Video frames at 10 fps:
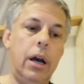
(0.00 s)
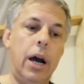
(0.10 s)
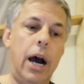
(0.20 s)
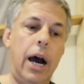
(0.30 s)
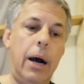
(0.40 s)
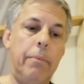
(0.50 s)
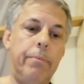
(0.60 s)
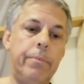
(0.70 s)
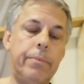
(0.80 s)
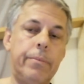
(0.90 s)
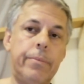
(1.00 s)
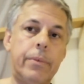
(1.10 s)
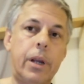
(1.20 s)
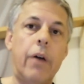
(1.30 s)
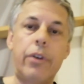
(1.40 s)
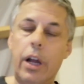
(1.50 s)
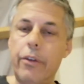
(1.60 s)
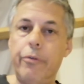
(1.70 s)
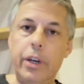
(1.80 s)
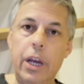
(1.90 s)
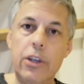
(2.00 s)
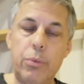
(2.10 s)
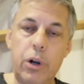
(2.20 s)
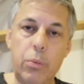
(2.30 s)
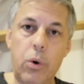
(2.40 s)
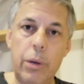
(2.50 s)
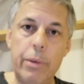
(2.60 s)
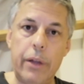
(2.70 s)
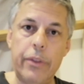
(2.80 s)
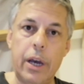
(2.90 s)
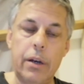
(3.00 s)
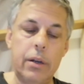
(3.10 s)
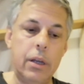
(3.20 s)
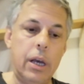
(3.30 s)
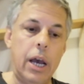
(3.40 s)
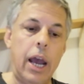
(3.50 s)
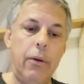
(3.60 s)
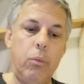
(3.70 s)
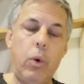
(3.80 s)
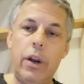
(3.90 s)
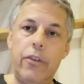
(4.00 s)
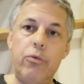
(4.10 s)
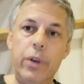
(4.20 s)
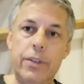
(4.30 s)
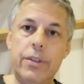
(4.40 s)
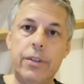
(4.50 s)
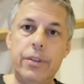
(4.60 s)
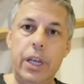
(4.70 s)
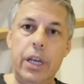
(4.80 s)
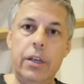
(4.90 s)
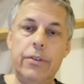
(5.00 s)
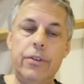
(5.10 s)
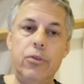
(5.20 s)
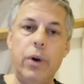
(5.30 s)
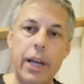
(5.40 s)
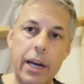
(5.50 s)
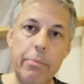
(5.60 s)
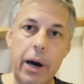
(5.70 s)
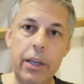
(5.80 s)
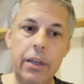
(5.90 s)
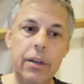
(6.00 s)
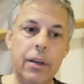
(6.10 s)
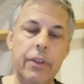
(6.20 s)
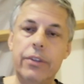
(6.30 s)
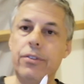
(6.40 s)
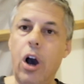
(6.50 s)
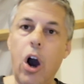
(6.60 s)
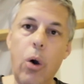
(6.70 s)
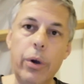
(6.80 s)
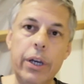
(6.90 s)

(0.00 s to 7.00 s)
I've got other videos where I warn about that, and one of the risks is you run out of money. That's the whole